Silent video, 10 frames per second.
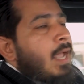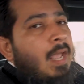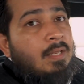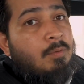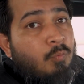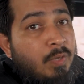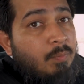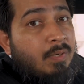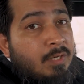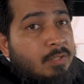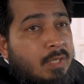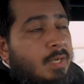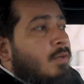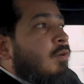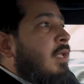and we will in
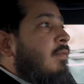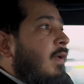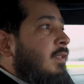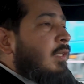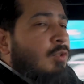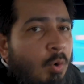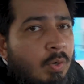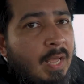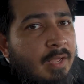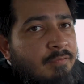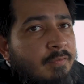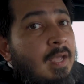turn invest in your life